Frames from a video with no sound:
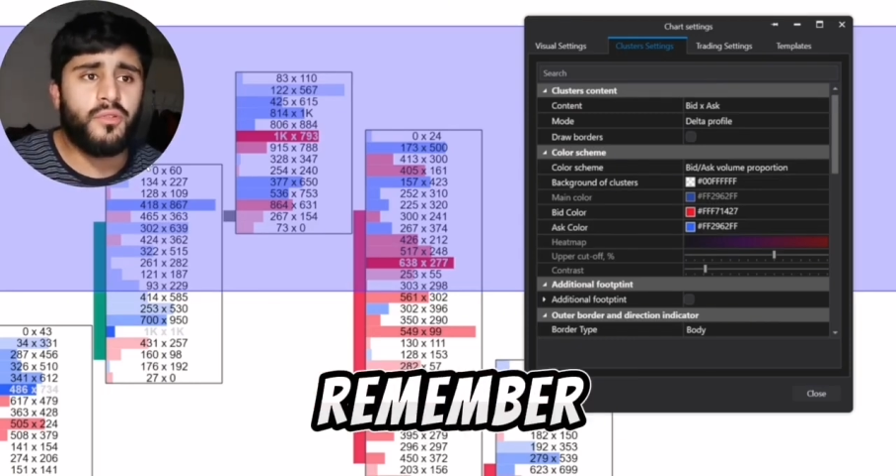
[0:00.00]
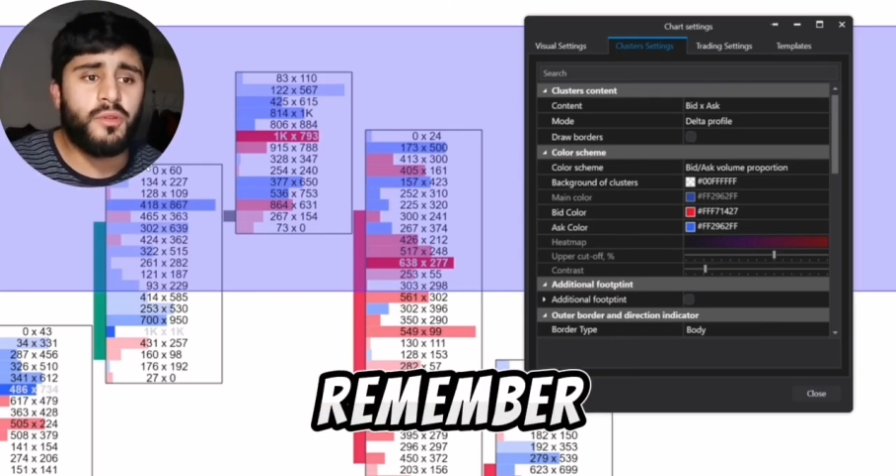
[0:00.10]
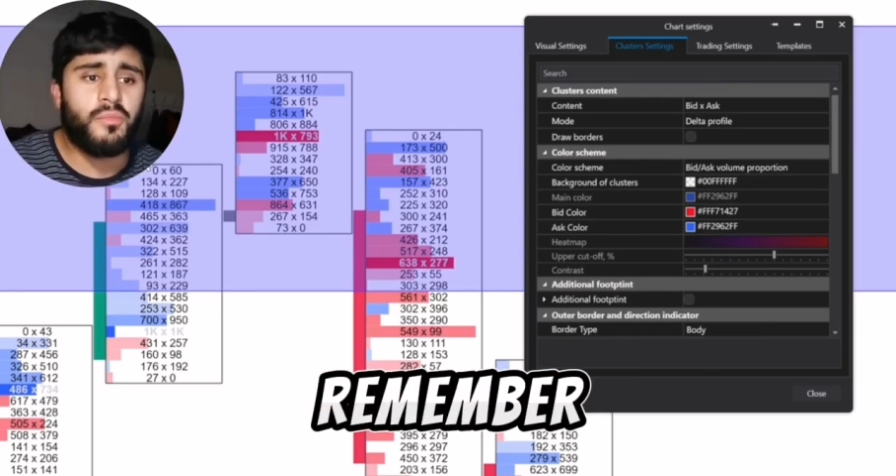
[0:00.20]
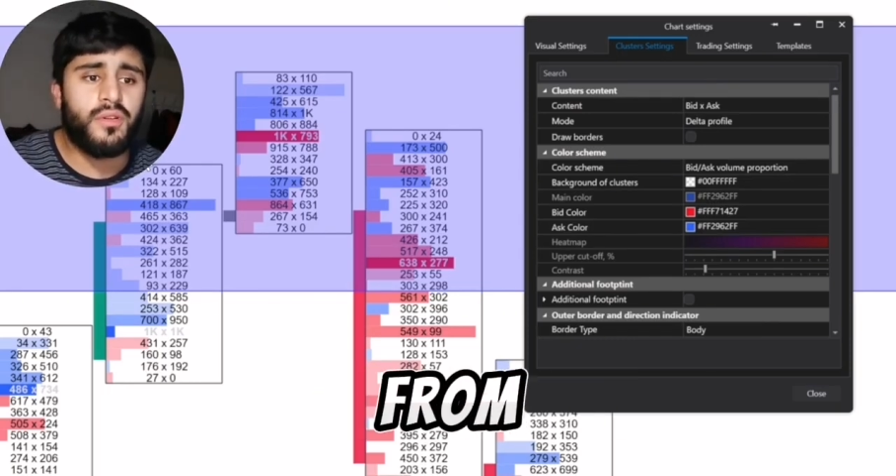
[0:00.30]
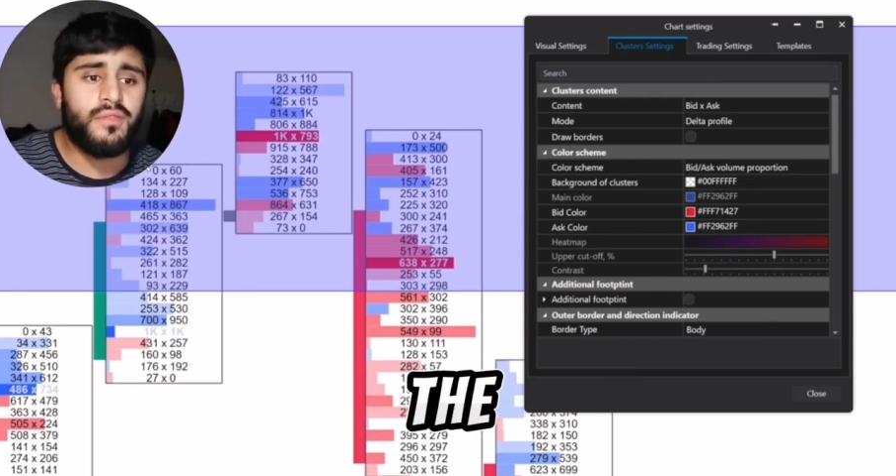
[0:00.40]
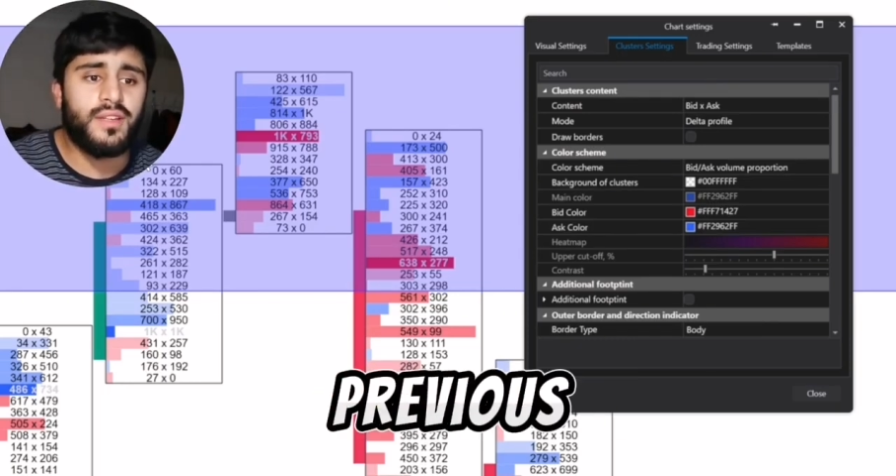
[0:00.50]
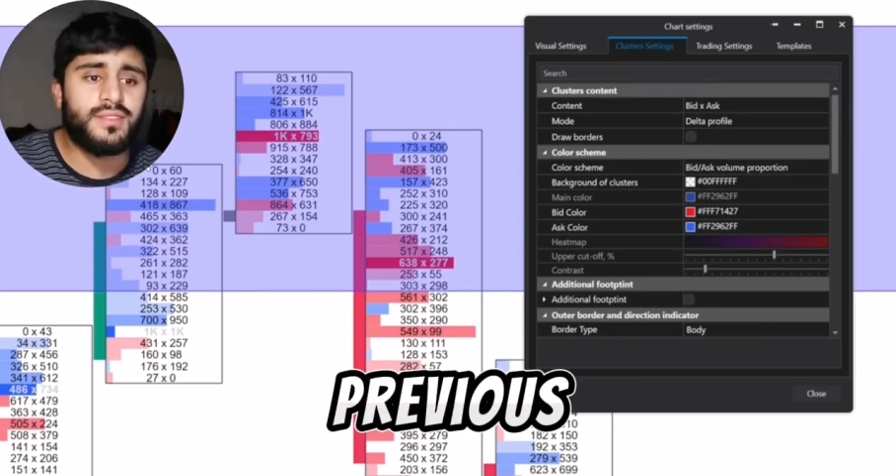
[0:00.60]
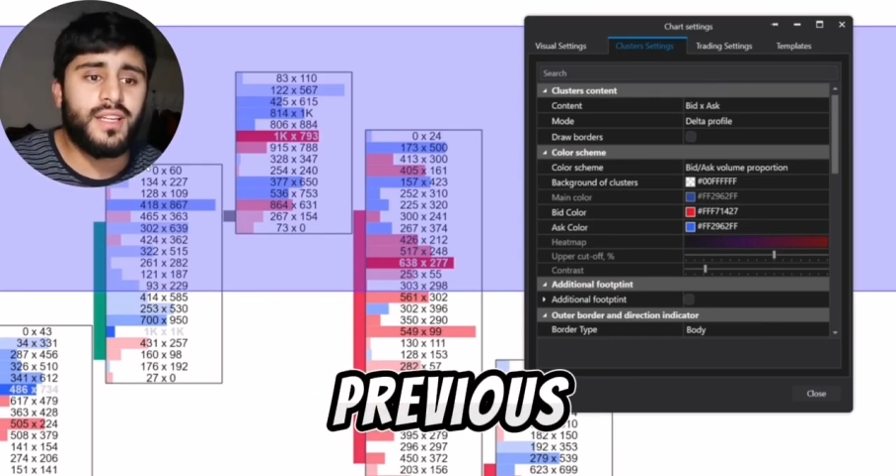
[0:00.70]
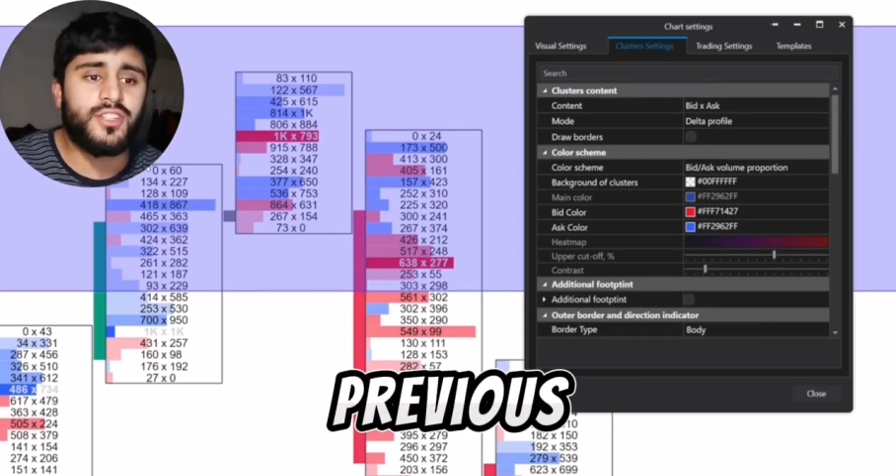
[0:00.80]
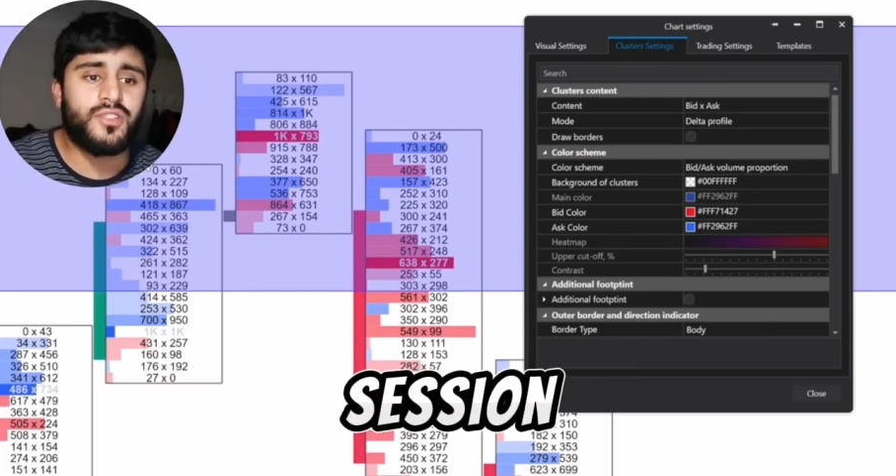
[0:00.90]
from the
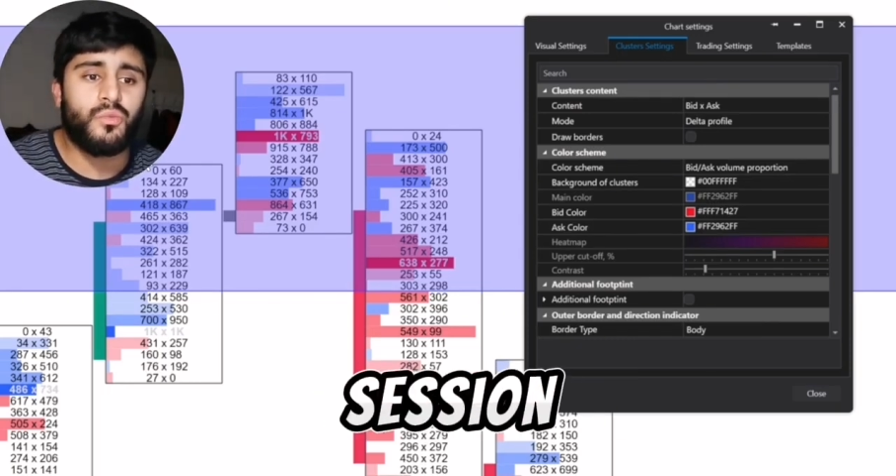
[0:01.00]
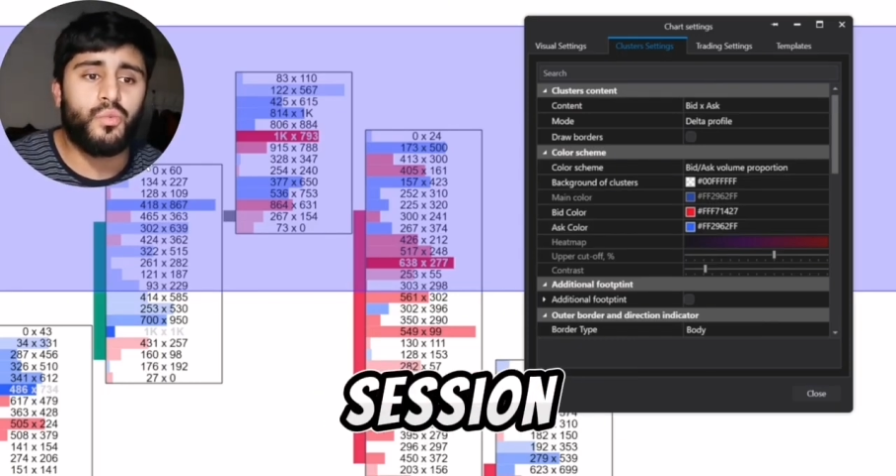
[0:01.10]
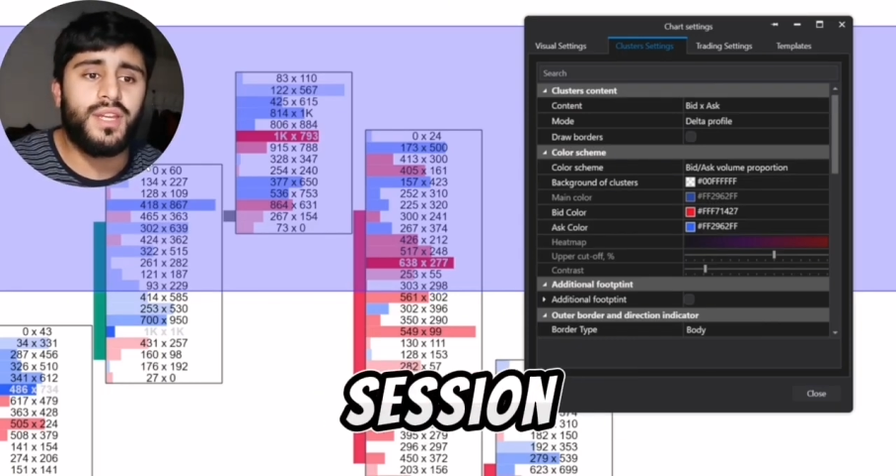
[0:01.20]
previous session,